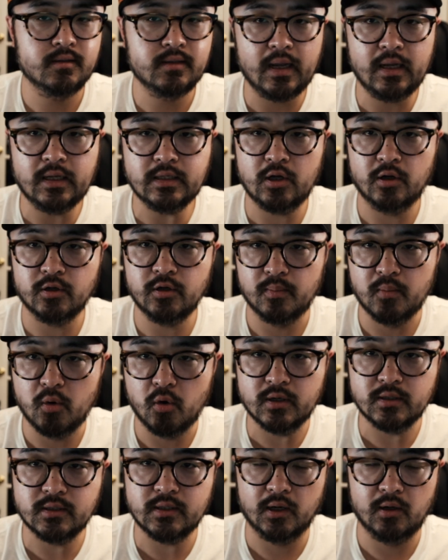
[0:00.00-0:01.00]
Stays on your
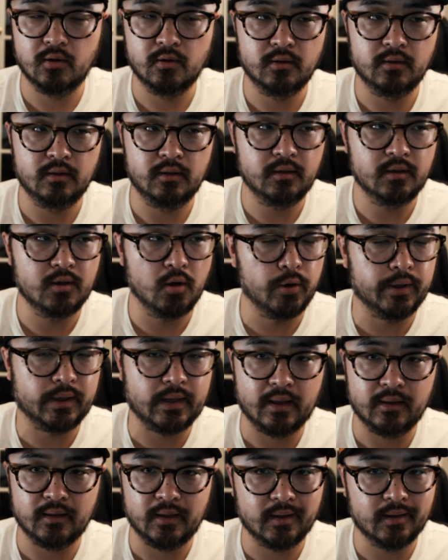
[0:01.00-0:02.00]
motorcycle going
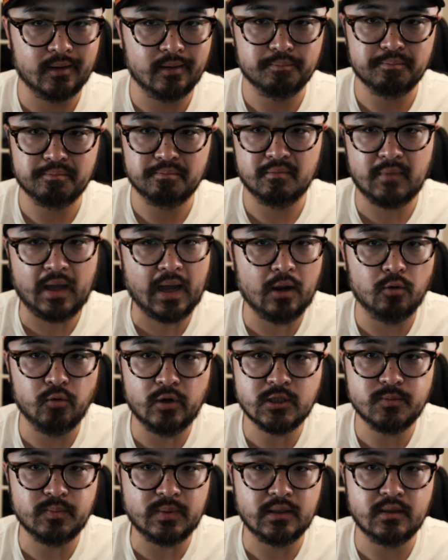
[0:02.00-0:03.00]
at like highway
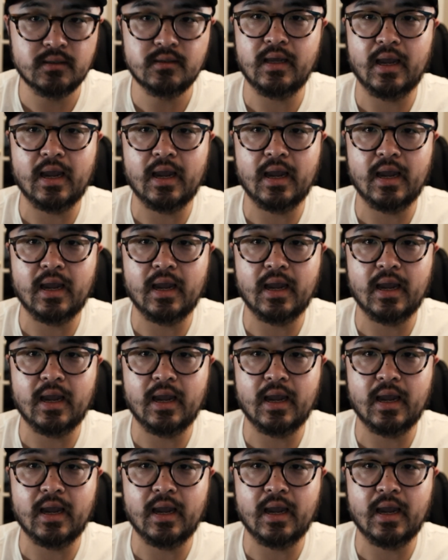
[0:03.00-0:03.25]
speeds,